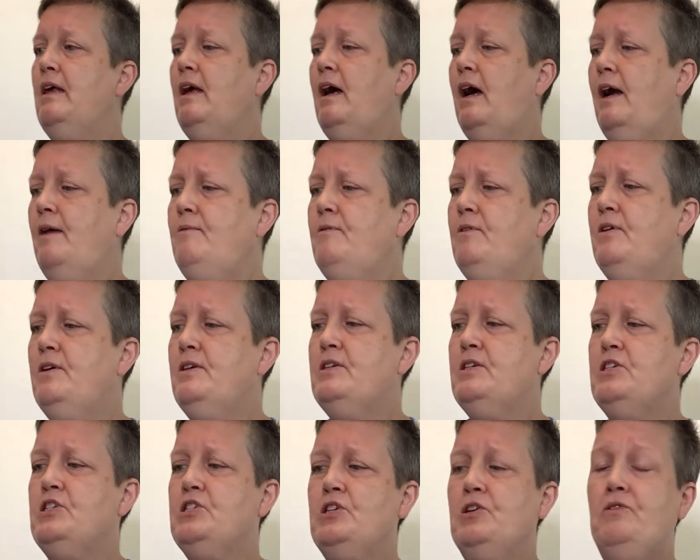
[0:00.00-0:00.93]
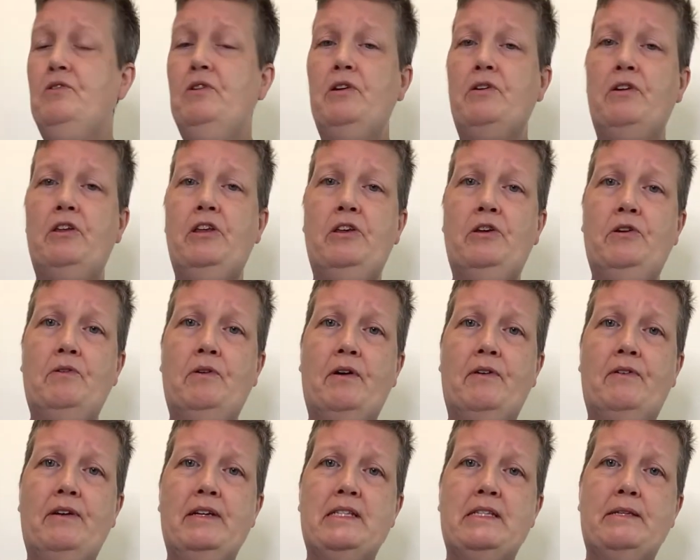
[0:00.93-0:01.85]
I'm going to show you a
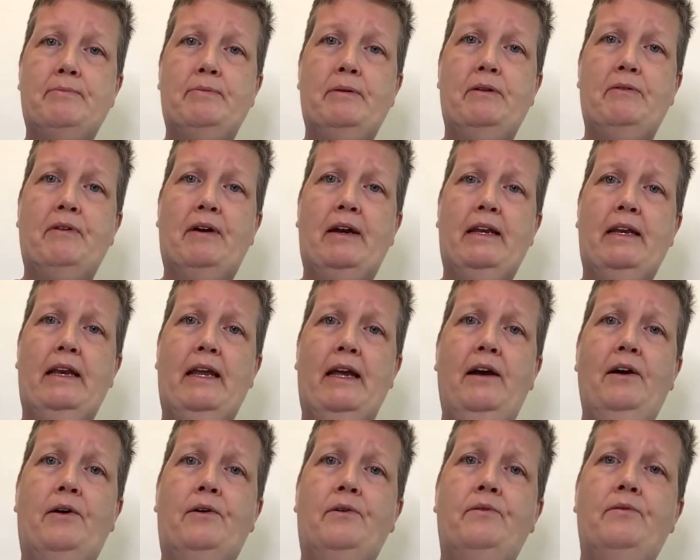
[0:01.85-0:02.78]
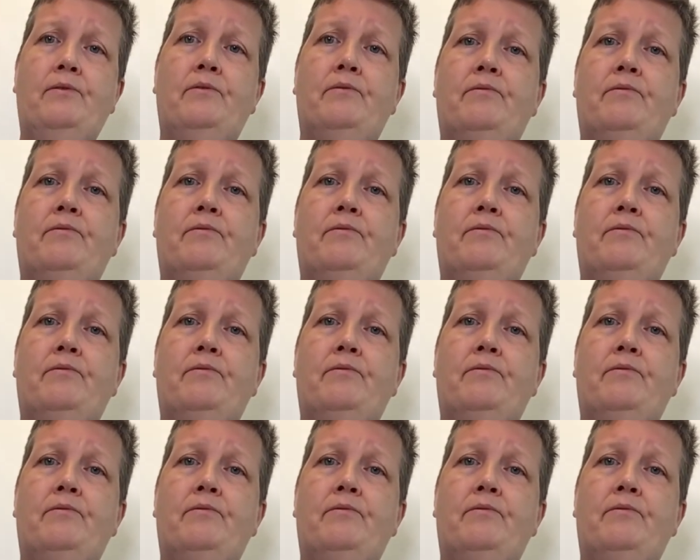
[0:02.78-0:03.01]
recipe right now